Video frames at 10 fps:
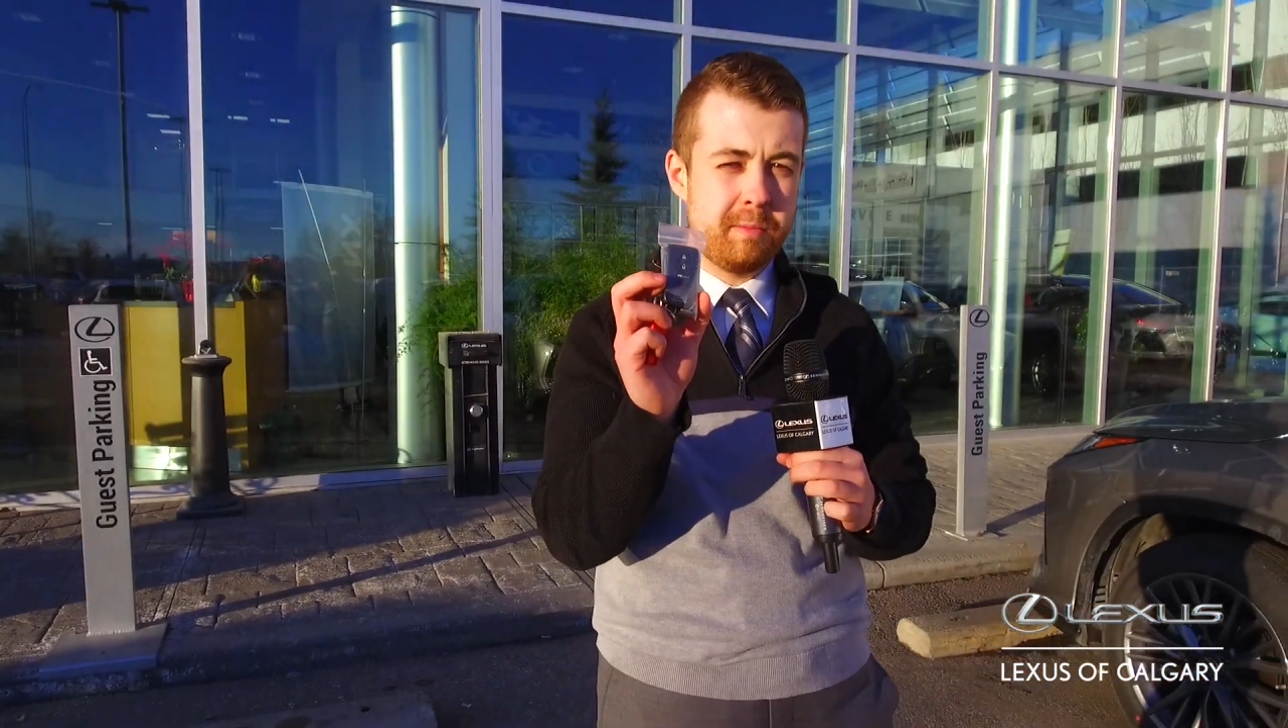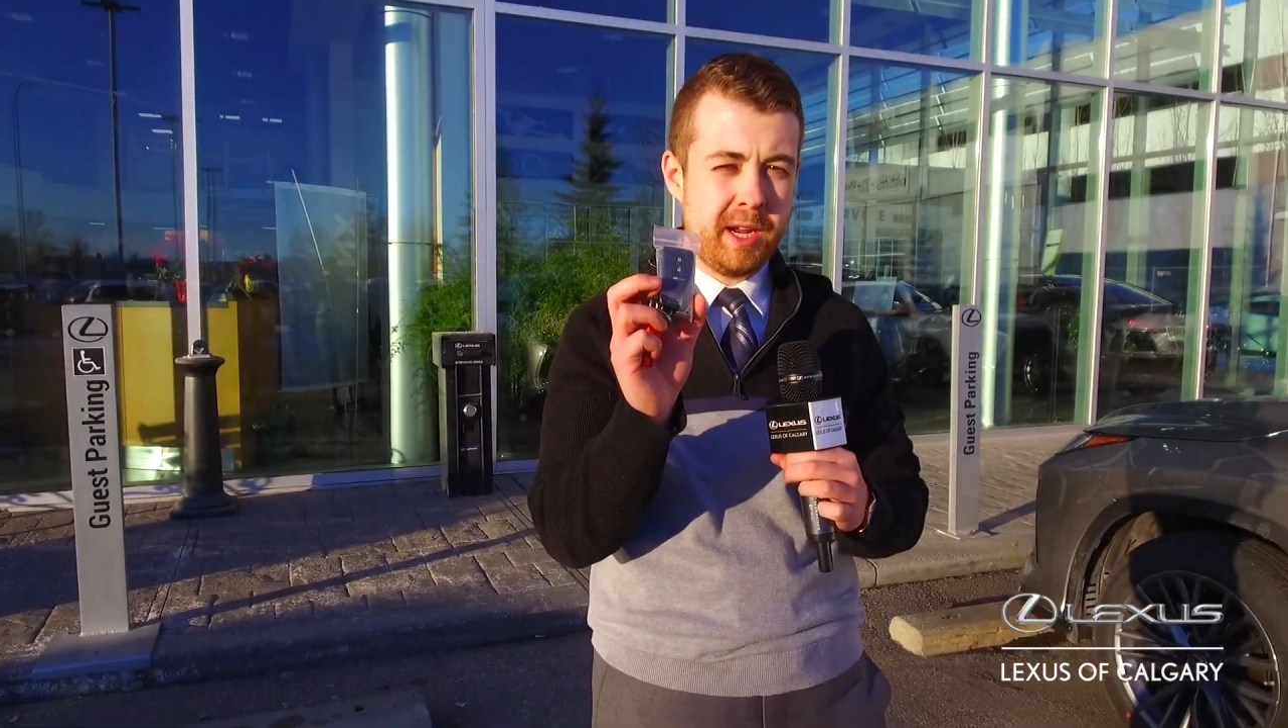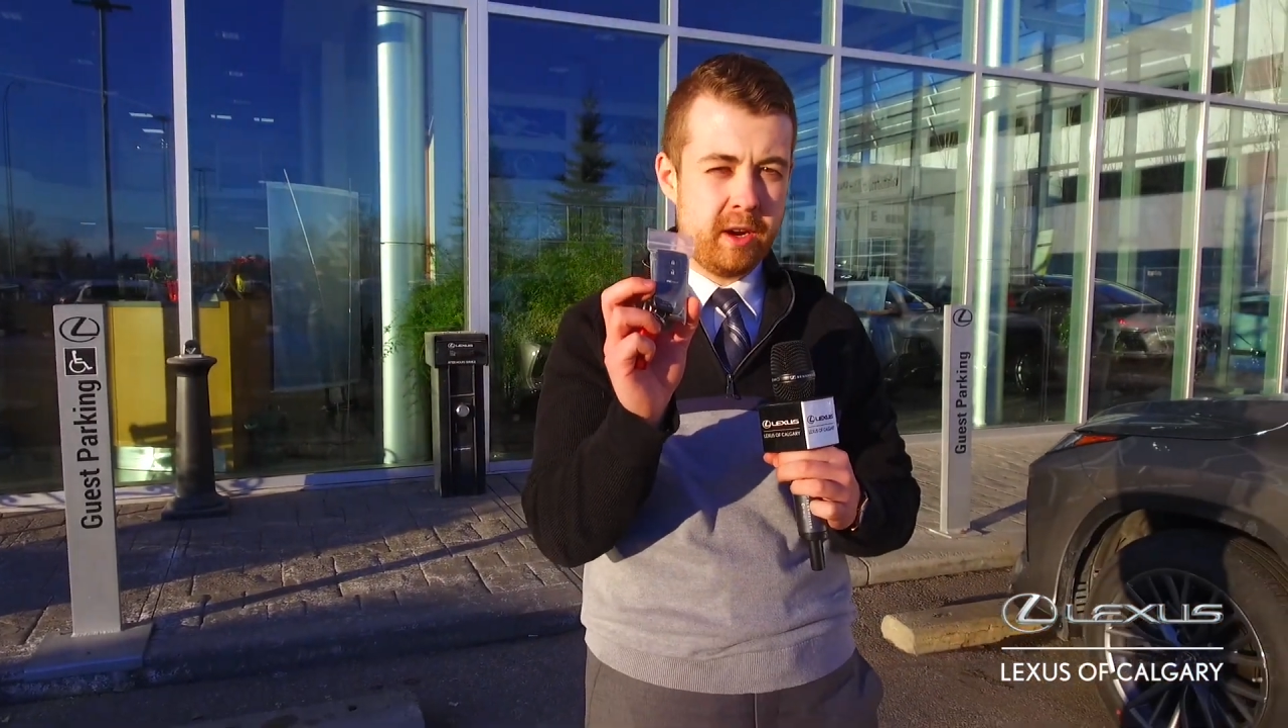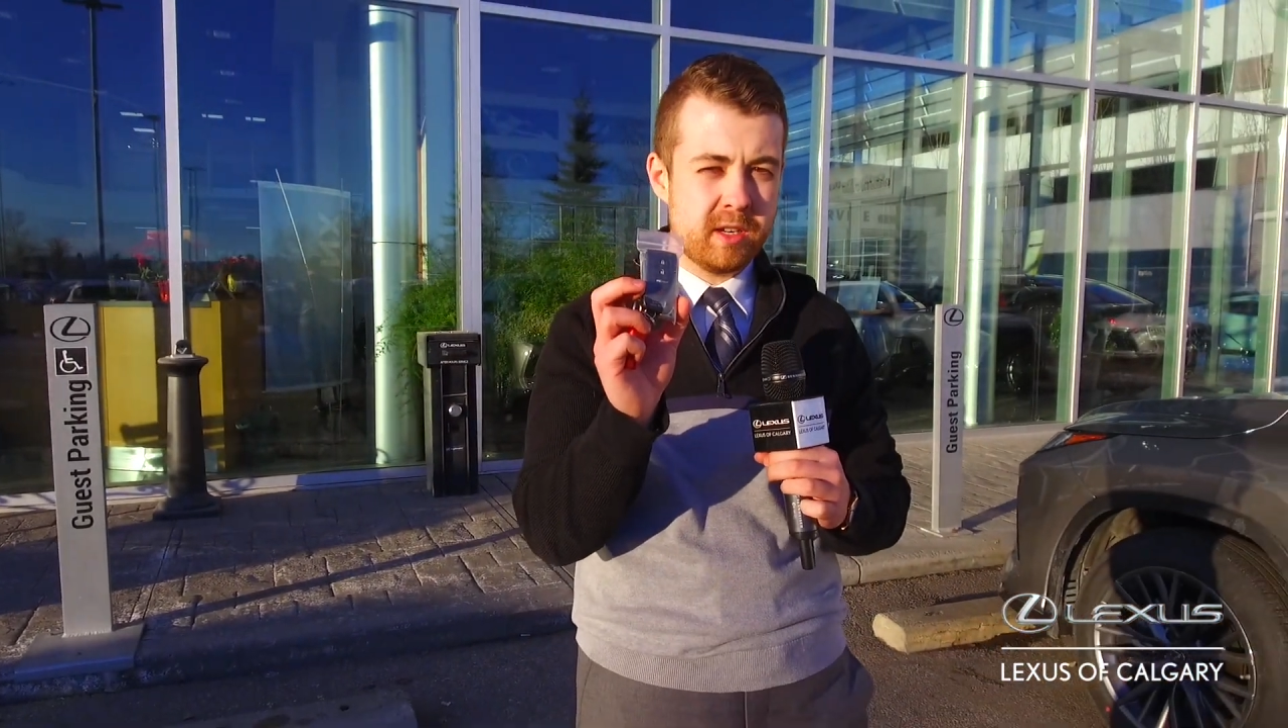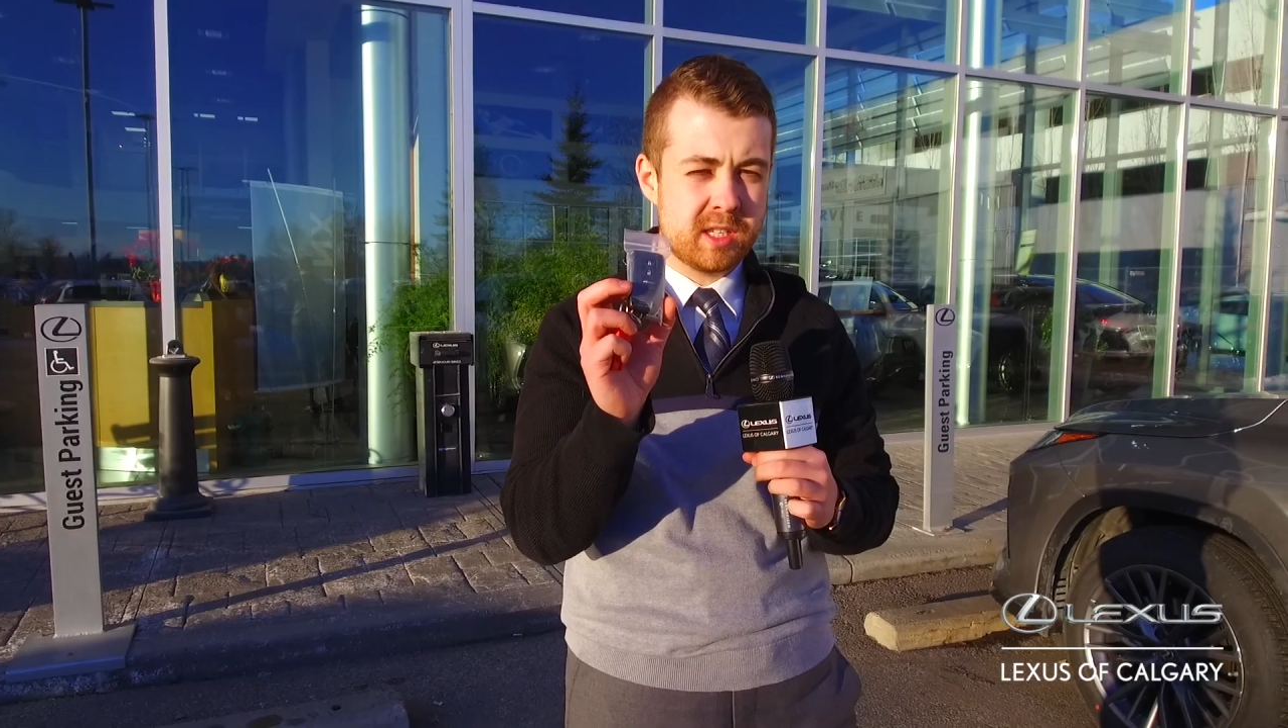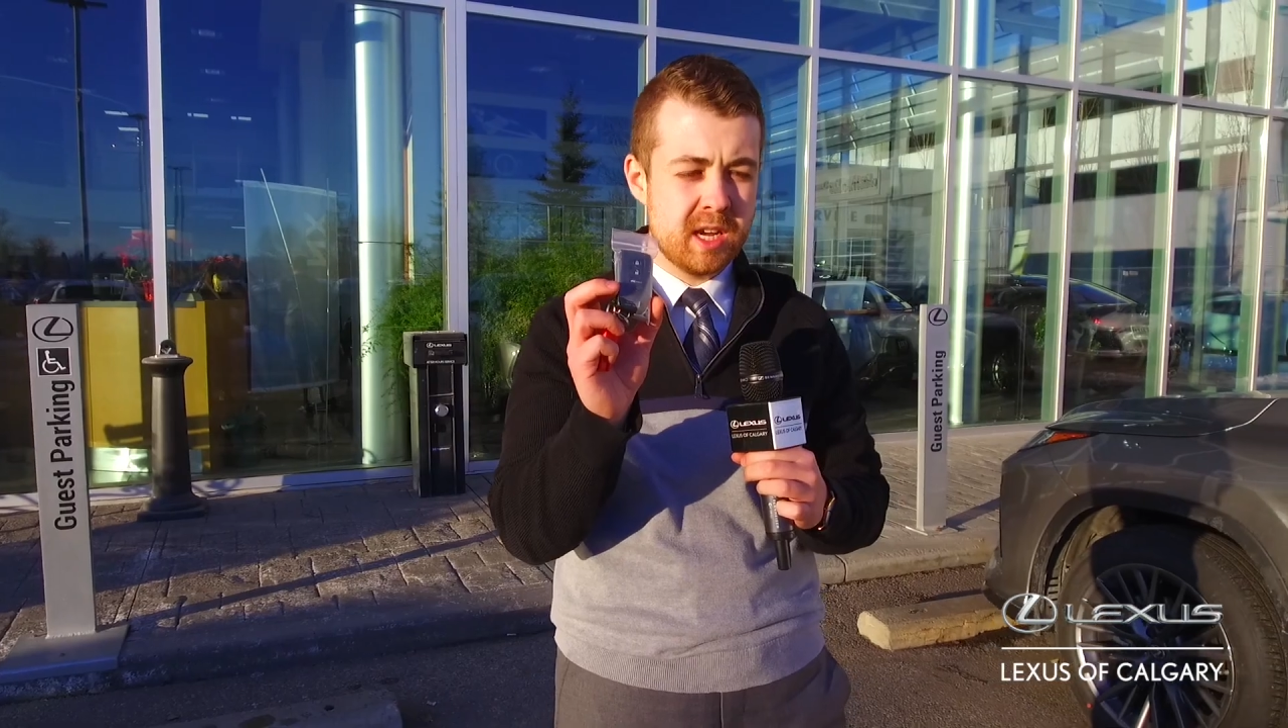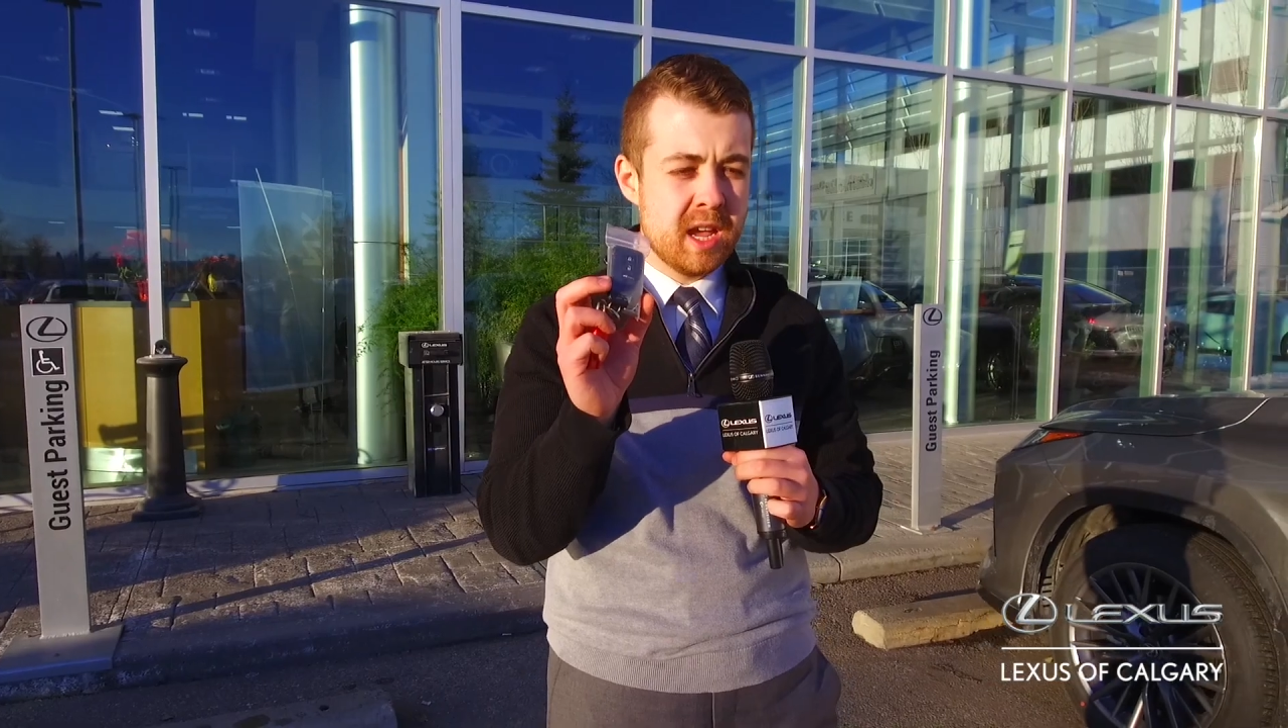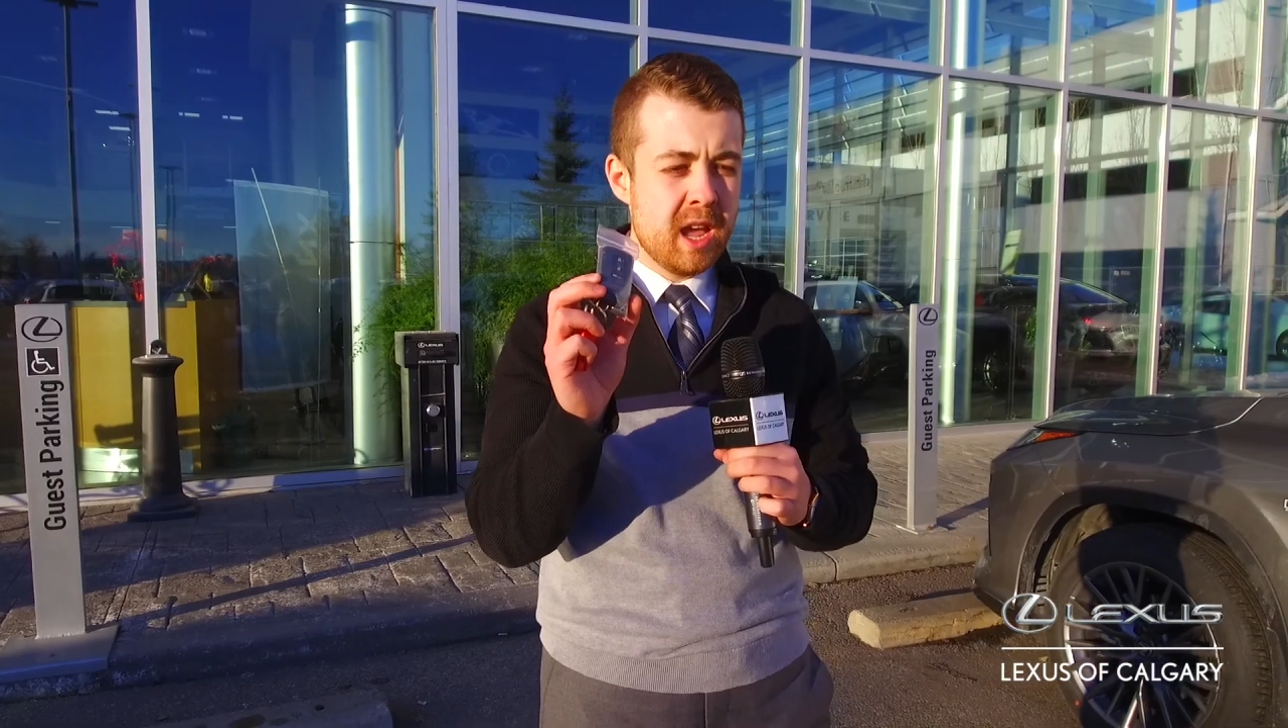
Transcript: meters.